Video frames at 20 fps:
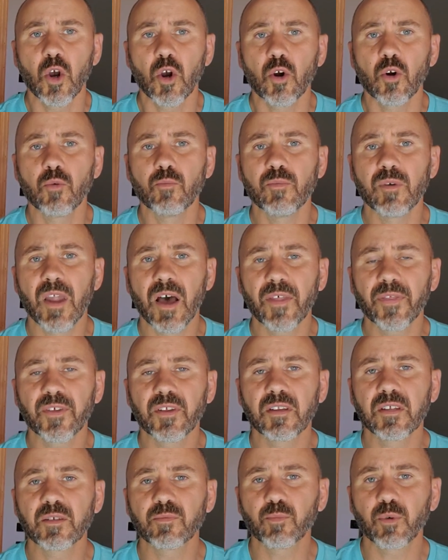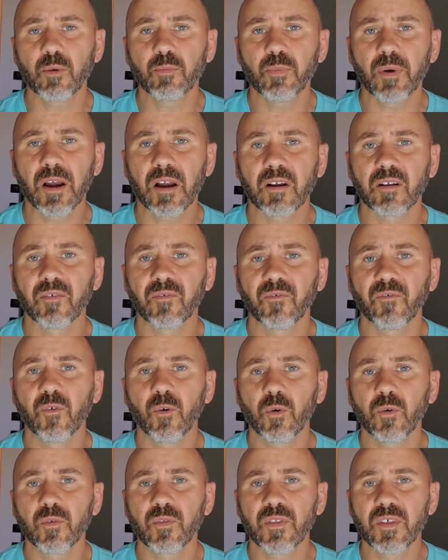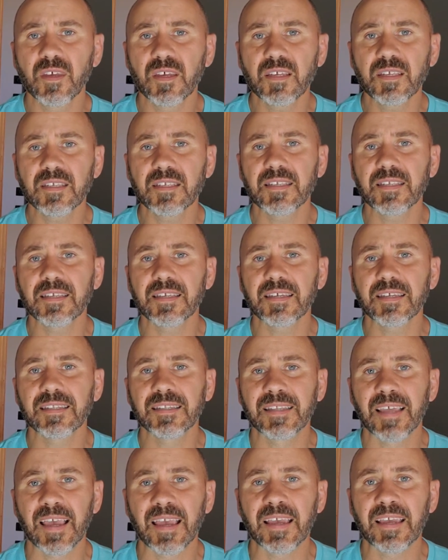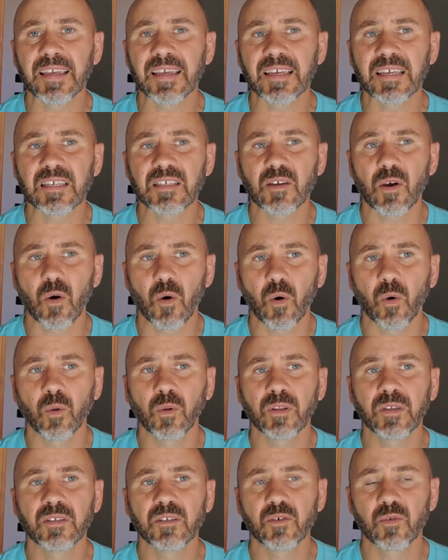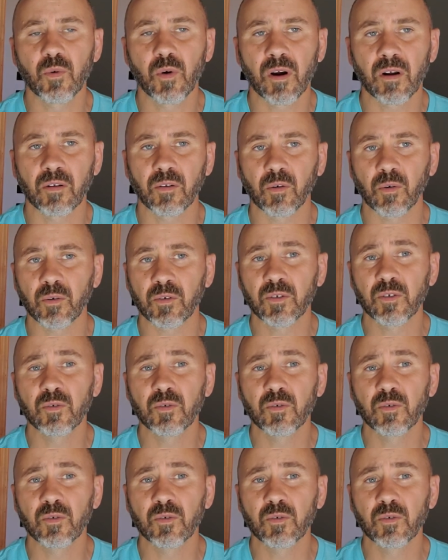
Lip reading: whom nothing is prepared. For this day is holy to our Lord.